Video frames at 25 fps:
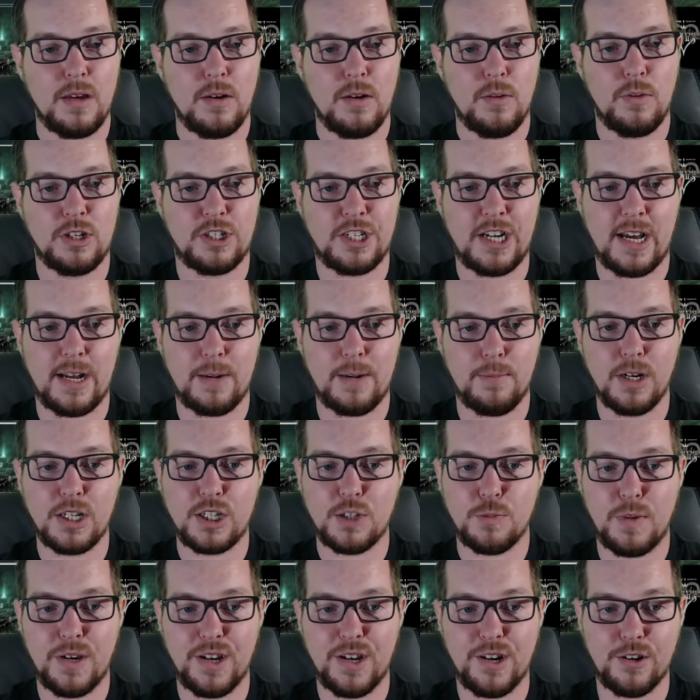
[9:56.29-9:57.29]
which had
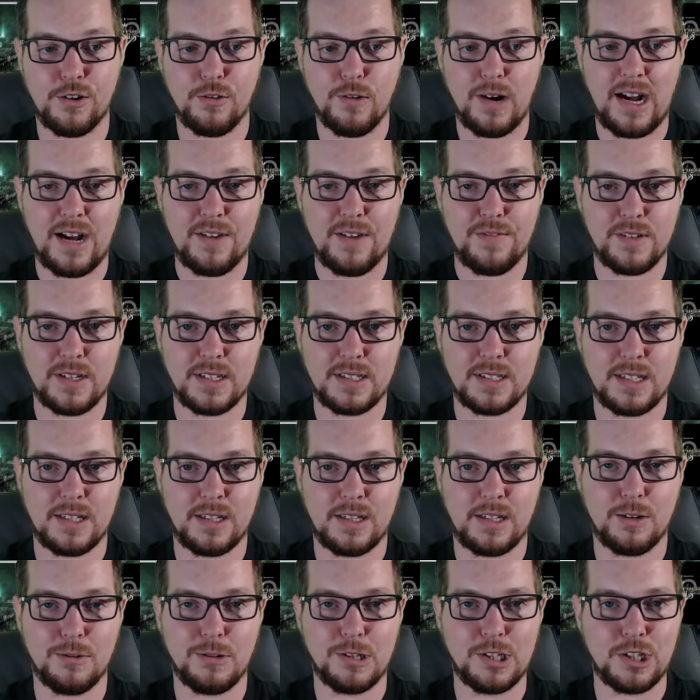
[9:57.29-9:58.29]
much better graphics than
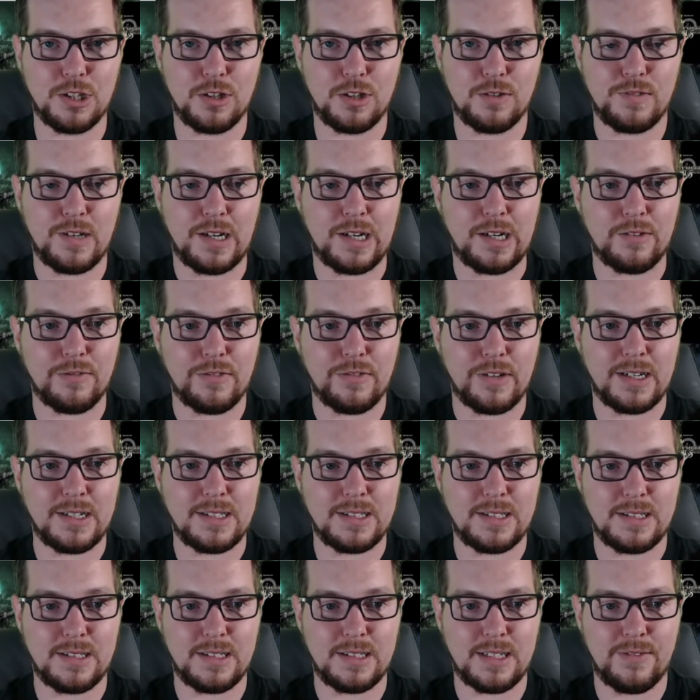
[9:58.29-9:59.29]
the original Final
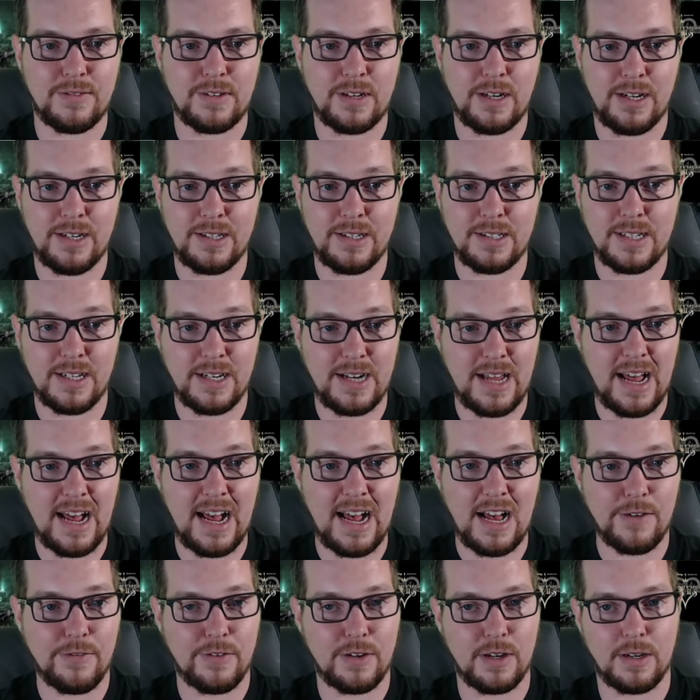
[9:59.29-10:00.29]
Fantasy VII, and did
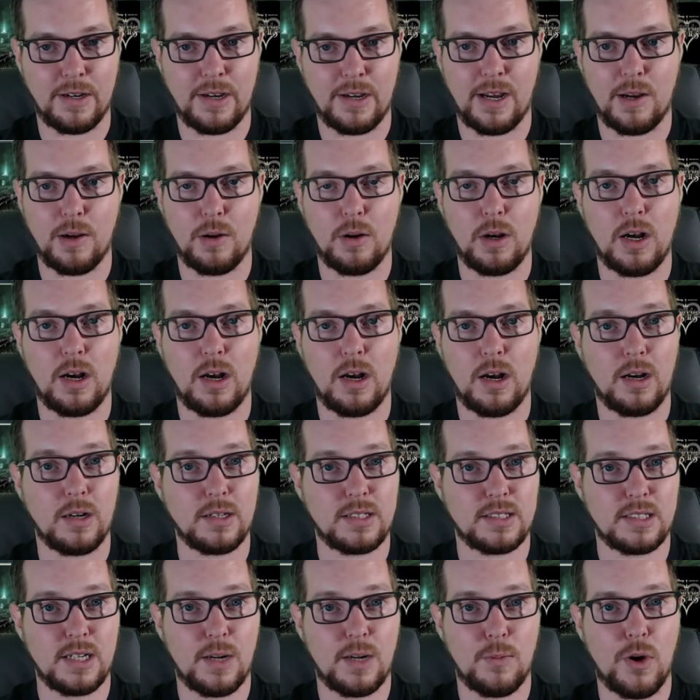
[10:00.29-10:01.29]
have a
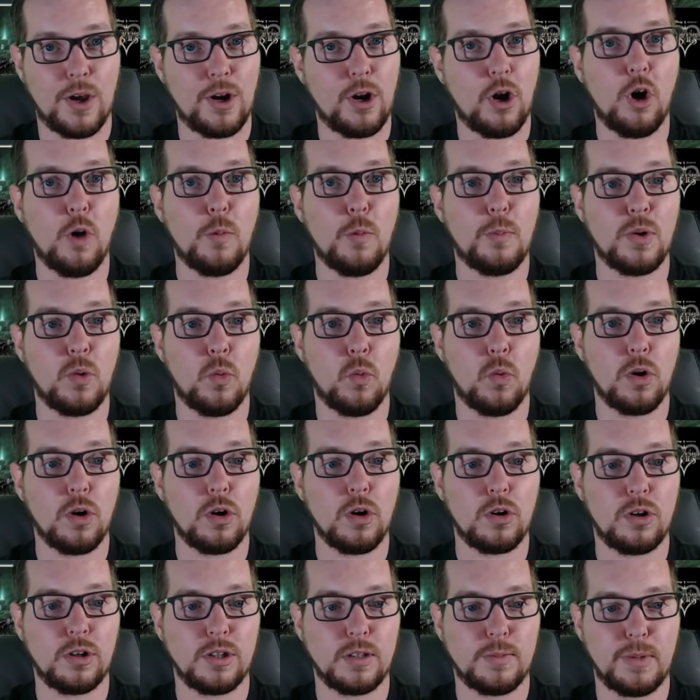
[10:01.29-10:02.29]
somewhat open
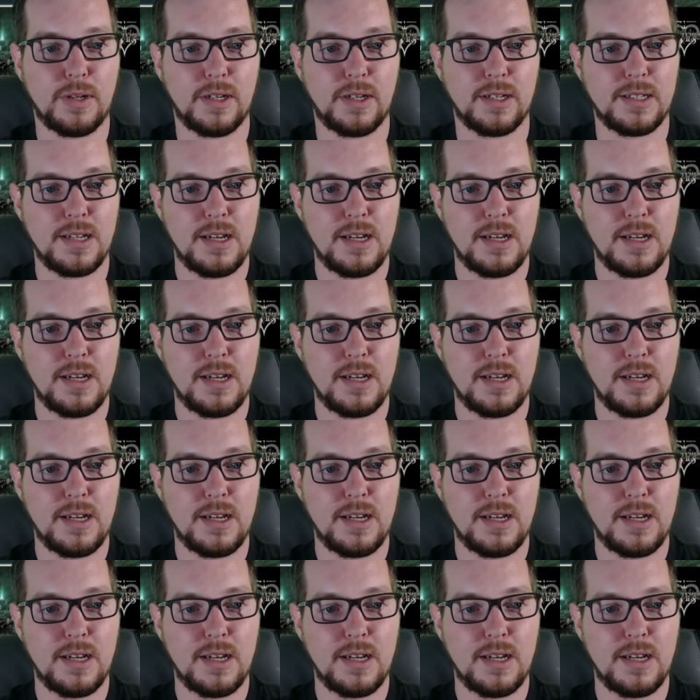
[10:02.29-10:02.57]
world. But